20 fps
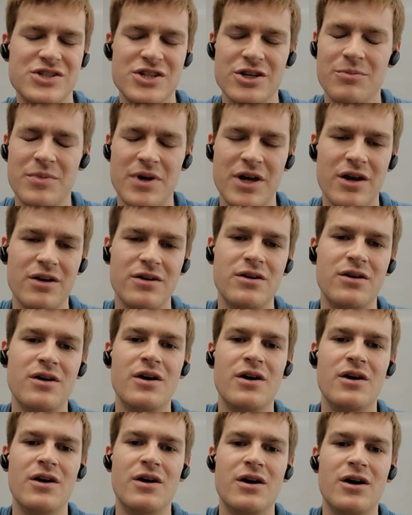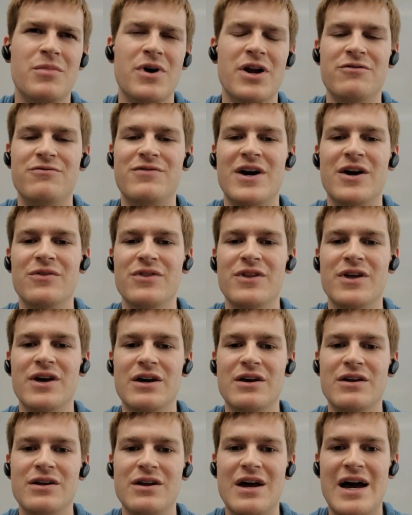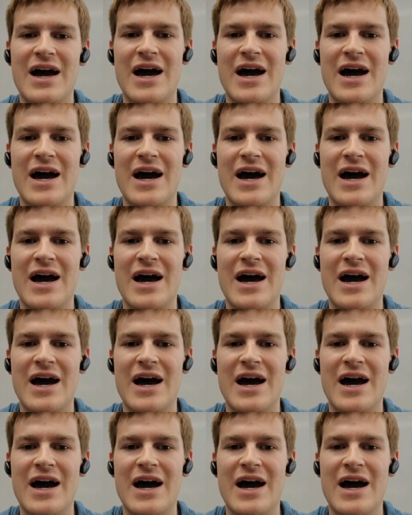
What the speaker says: to see them again. But I found that